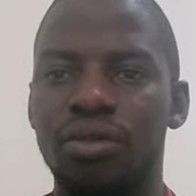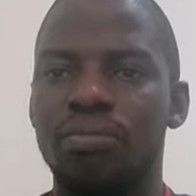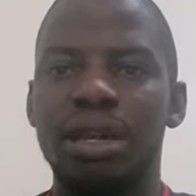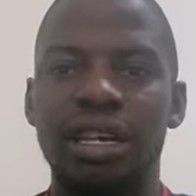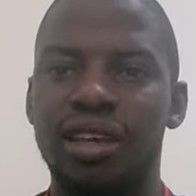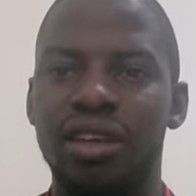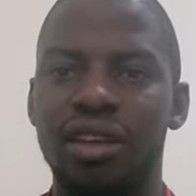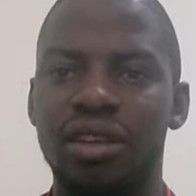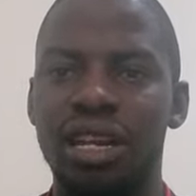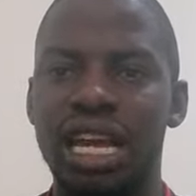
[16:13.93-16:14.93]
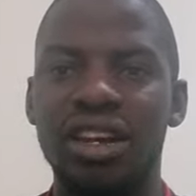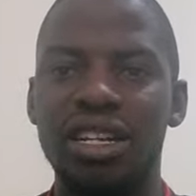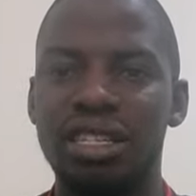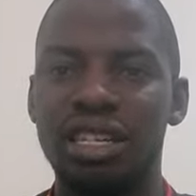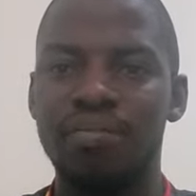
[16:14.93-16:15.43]
make a
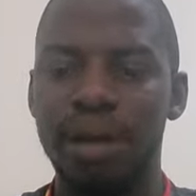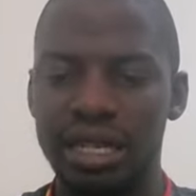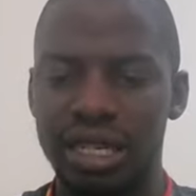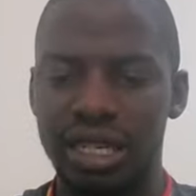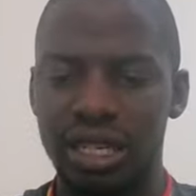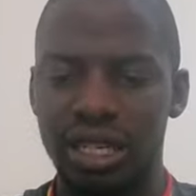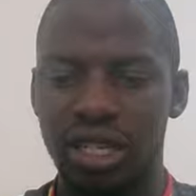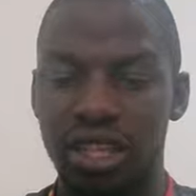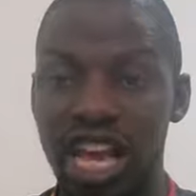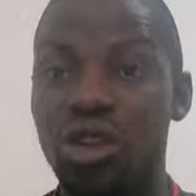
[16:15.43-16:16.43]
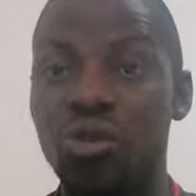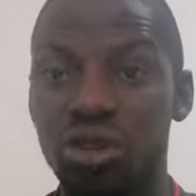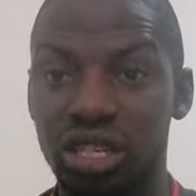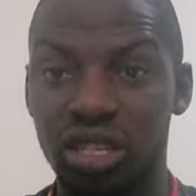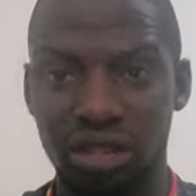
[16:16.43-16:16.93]
unrealistic budget. There you
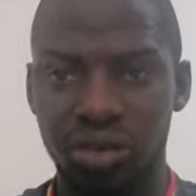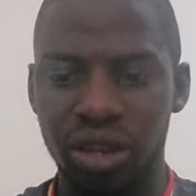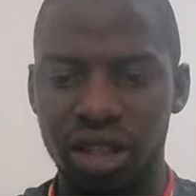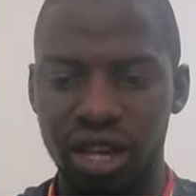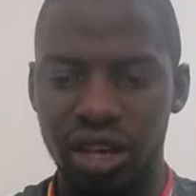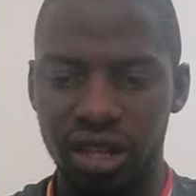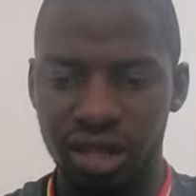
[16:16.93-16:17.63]
won't win the